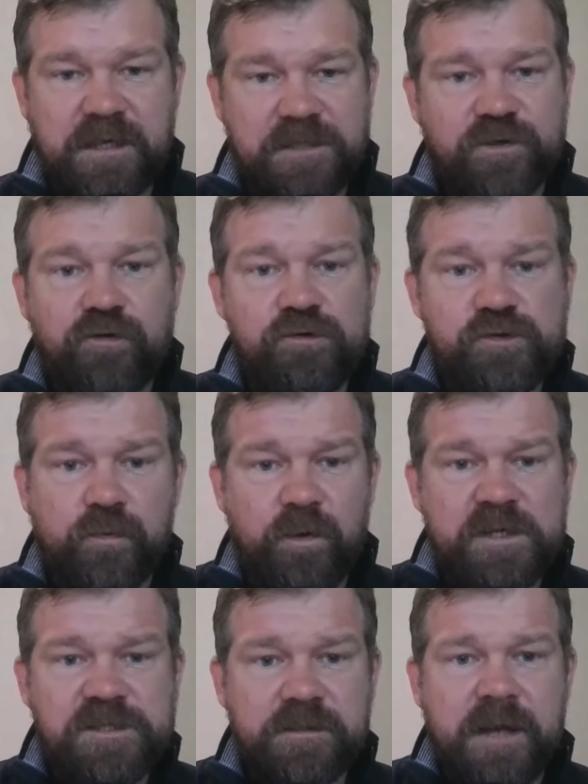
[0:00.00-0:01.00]
and it's a crucial
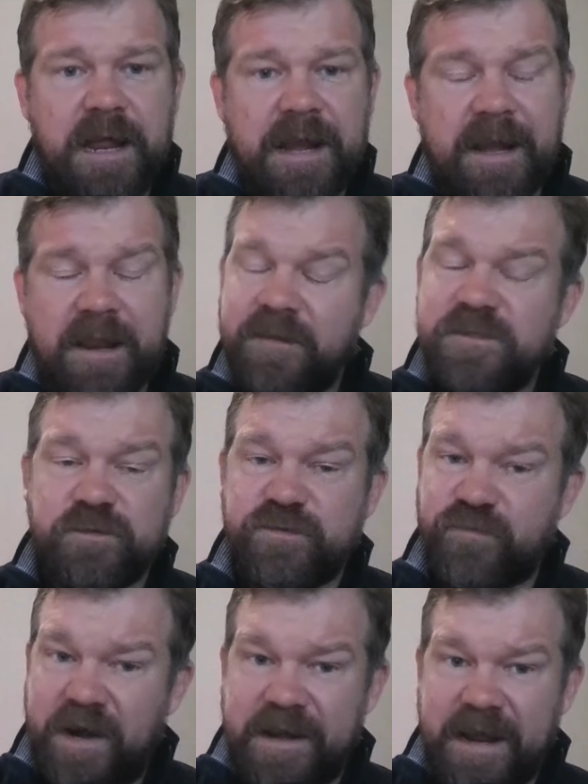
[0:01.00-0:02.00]
question. And and this goes
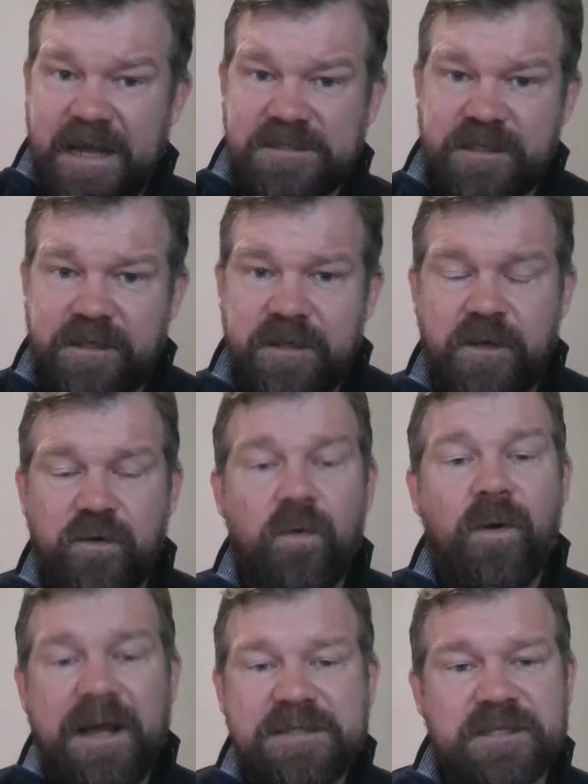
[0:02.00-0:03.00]
for any asset.
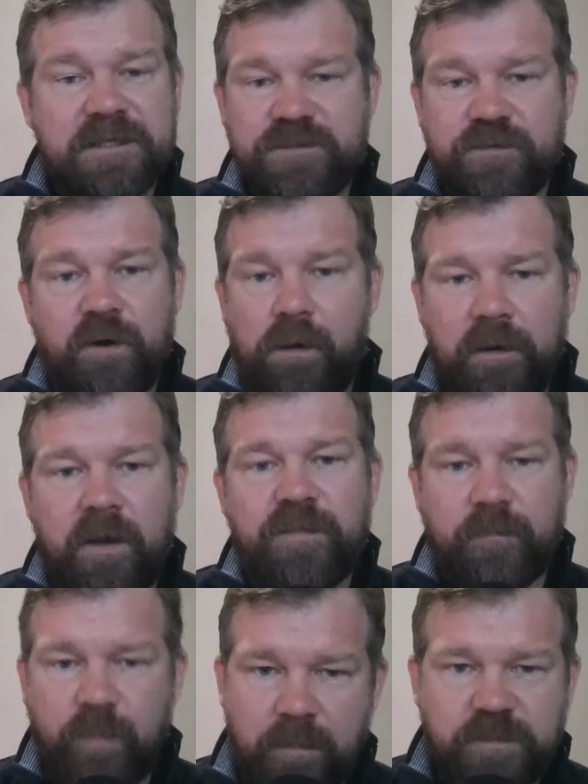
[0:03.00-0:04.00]
No asset is an all or
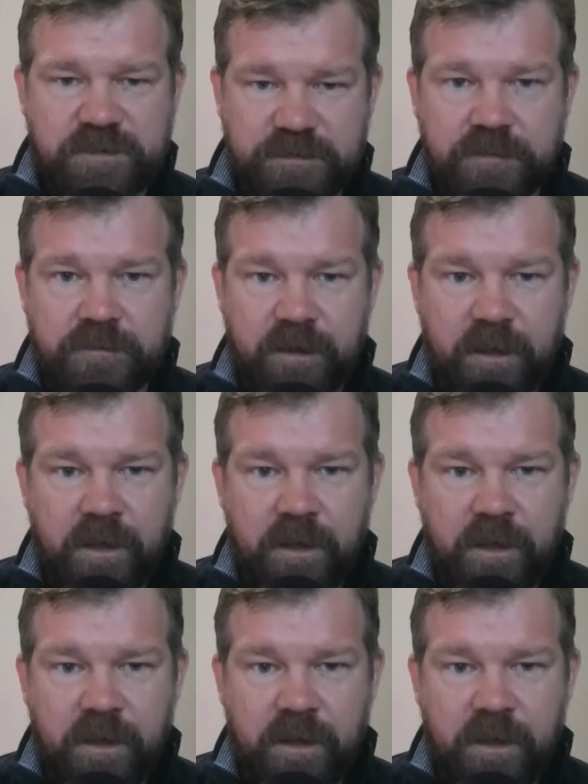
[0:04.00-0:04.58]
nothing proposition.